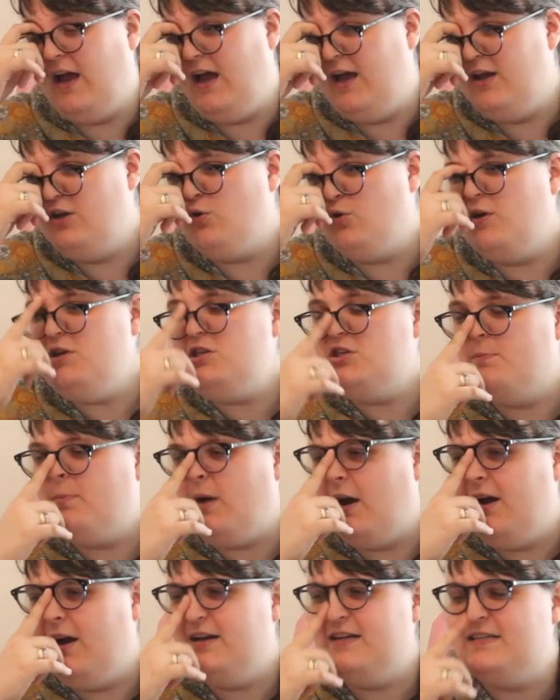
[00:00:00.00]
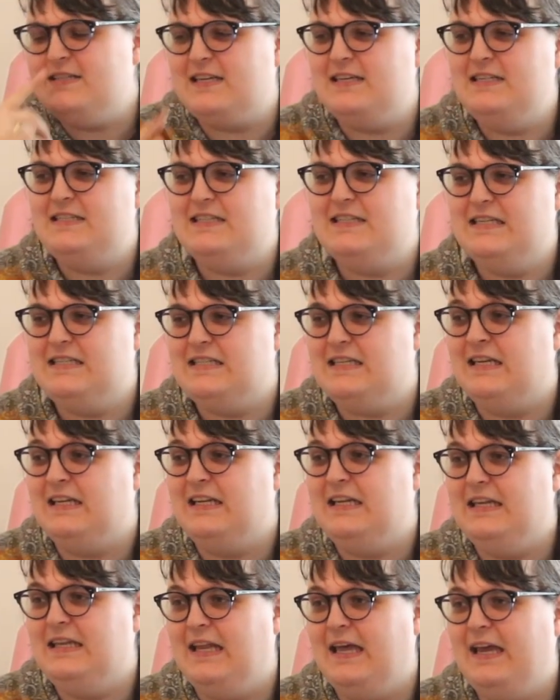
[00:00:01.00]
Deutsche Bahn is
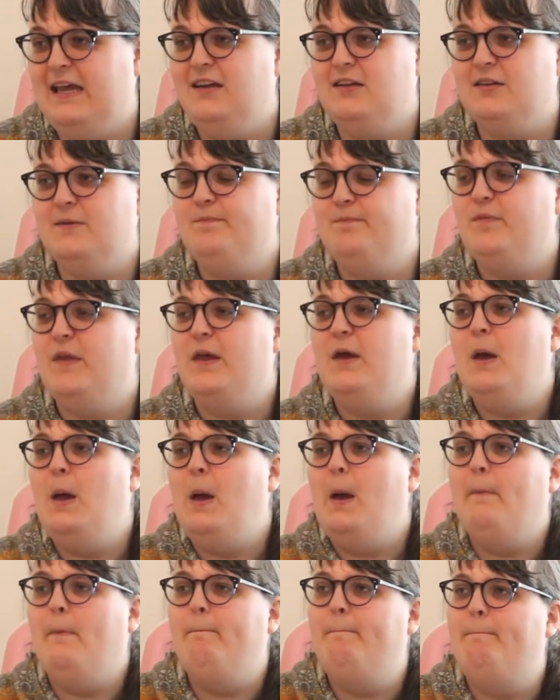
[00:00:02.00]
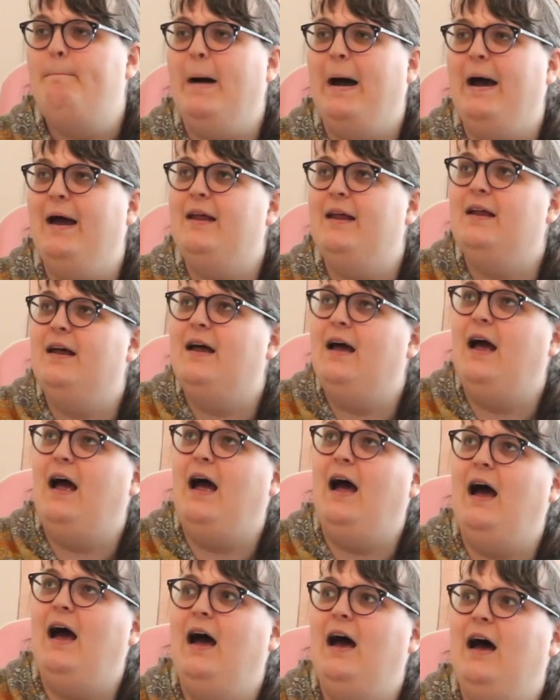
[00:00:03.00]
consistently late, but
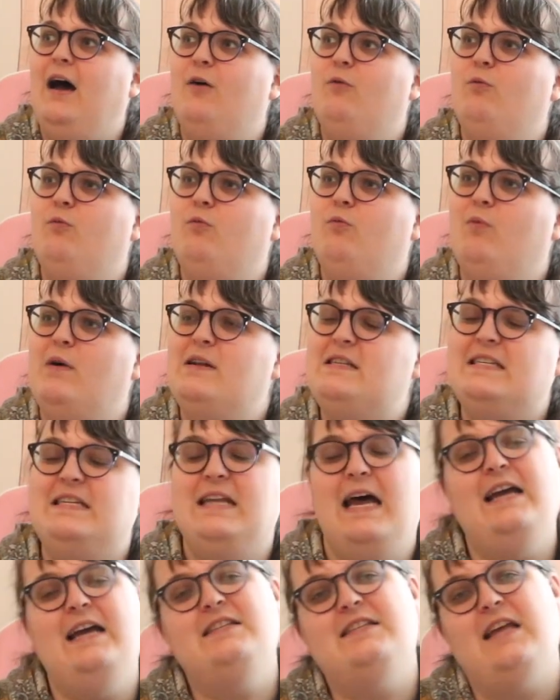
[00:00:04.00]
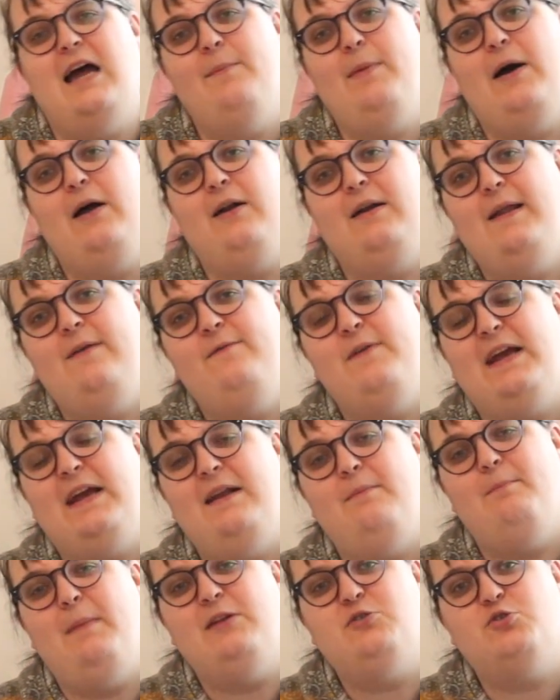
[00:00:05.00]
what's nice about living
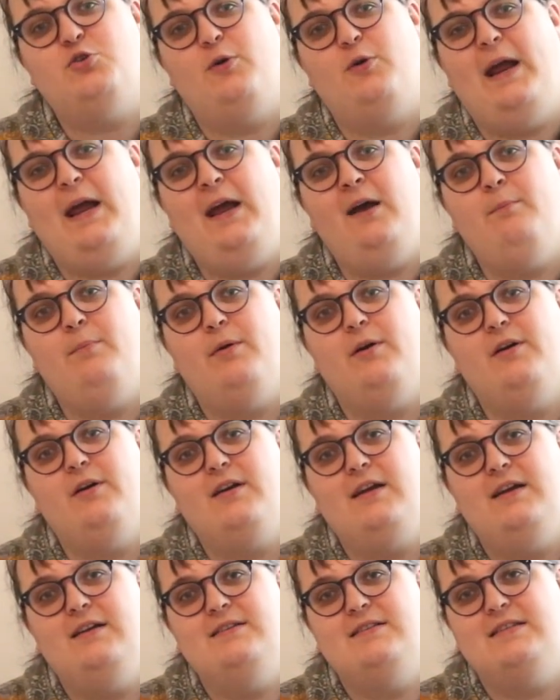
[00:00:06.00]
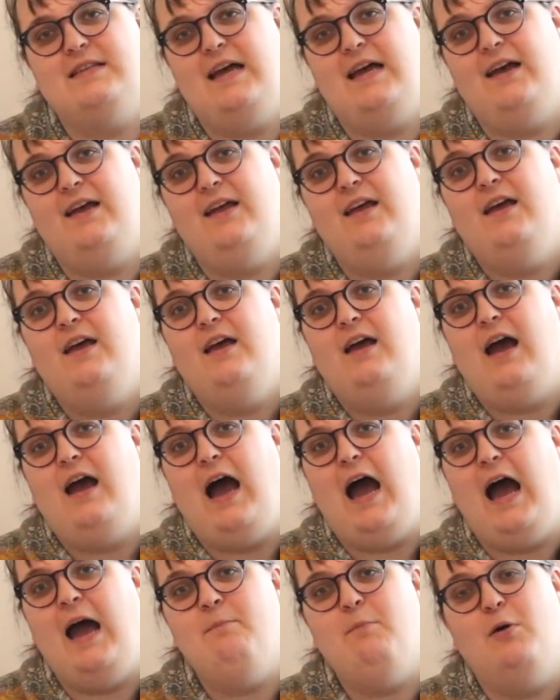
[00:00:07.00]
in Metro Hamburg is that
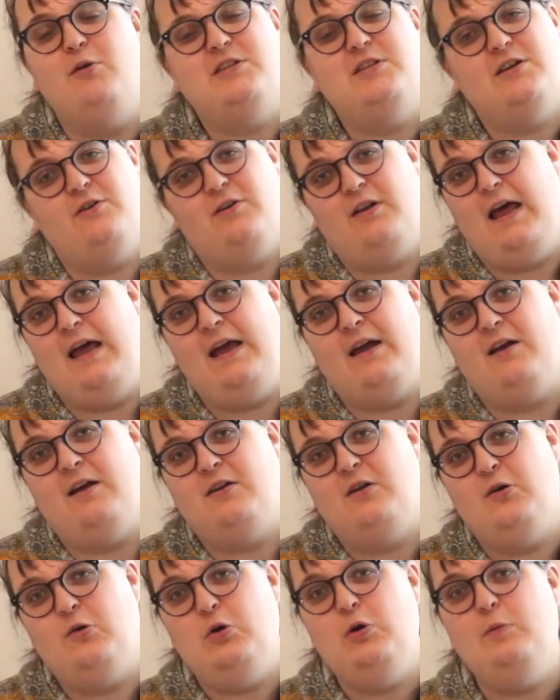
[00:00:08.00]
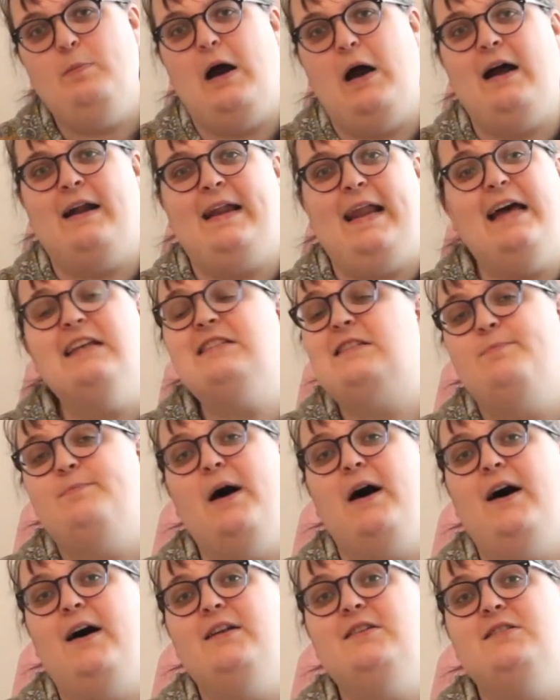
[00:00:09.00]
I'm mostly relying on the U-Bahn and
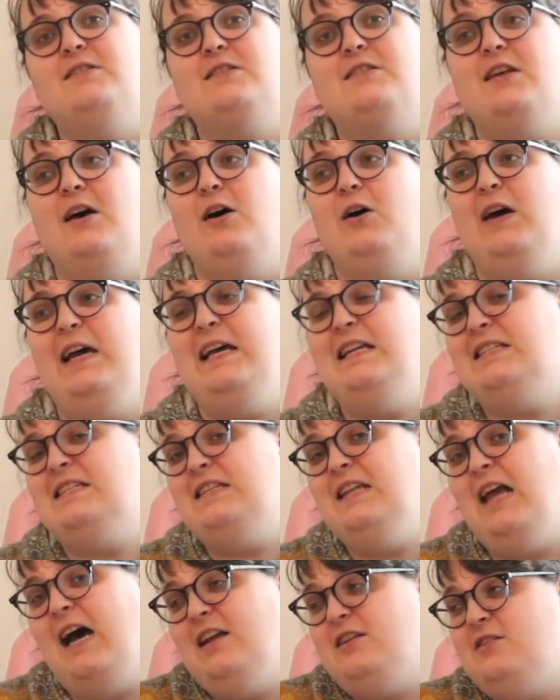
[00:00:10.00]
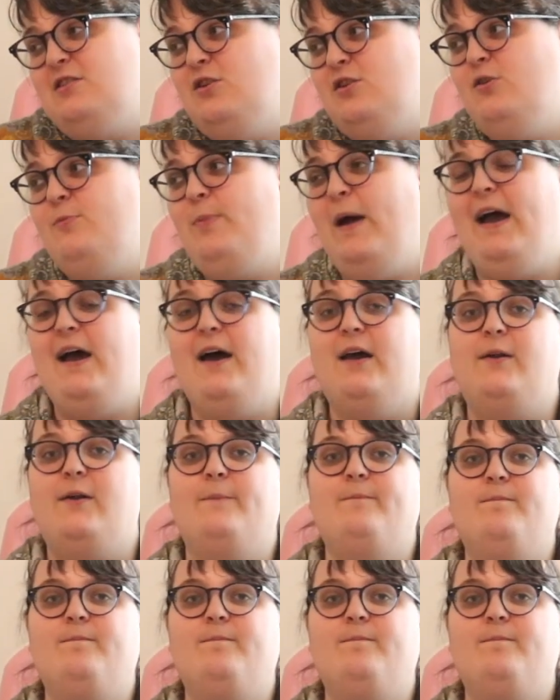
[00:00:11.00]
S-Bahn, so it's not too bad.